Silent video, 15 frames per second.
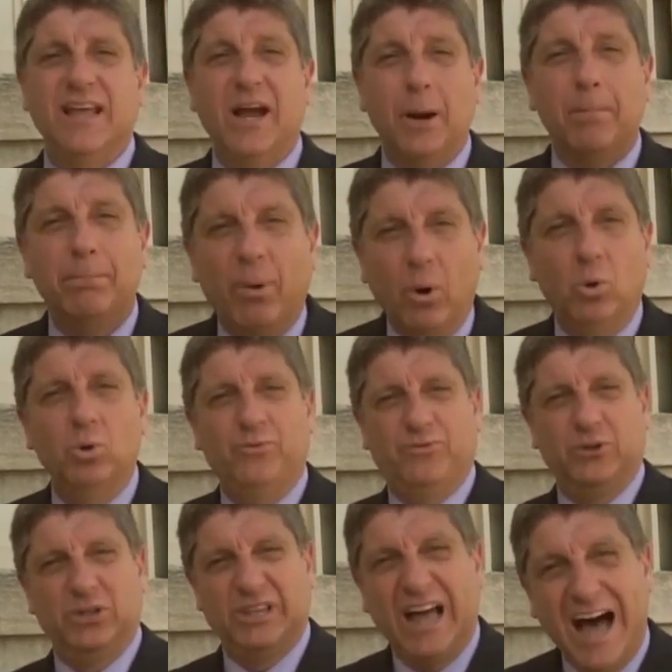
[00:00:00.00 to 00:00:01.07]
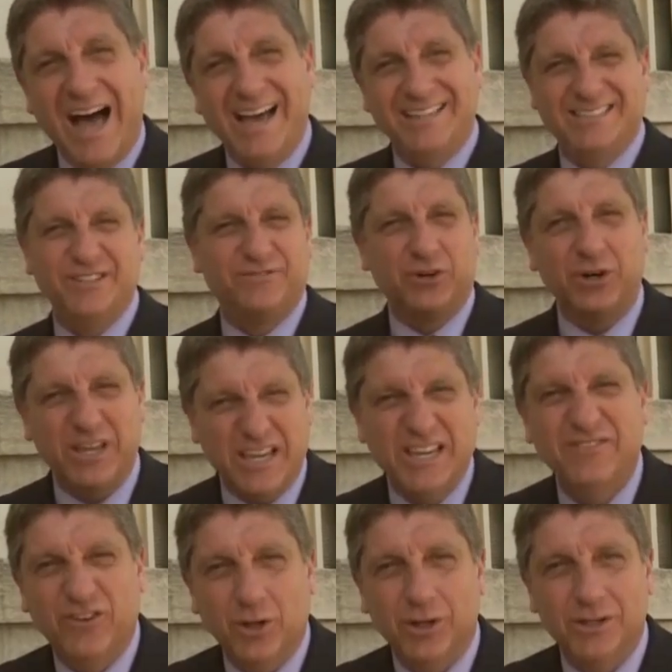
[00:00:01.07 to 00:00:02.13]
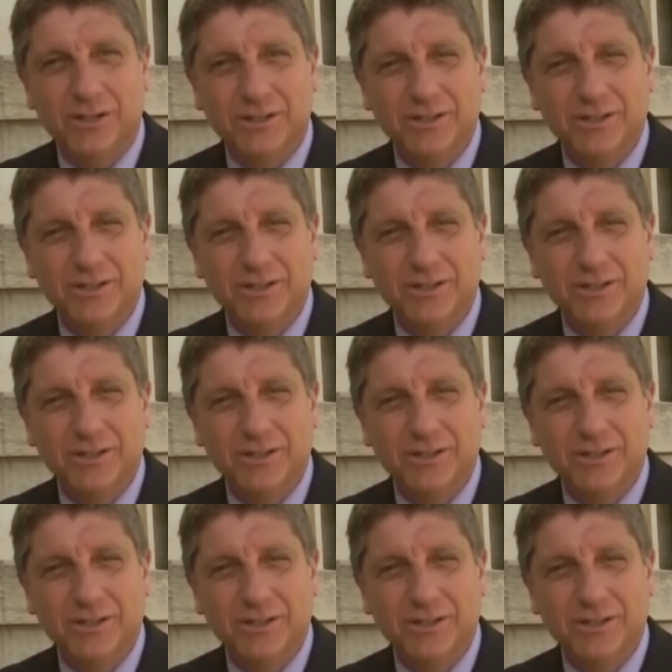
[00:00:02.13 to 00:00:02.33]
They are bold for lies and for evil.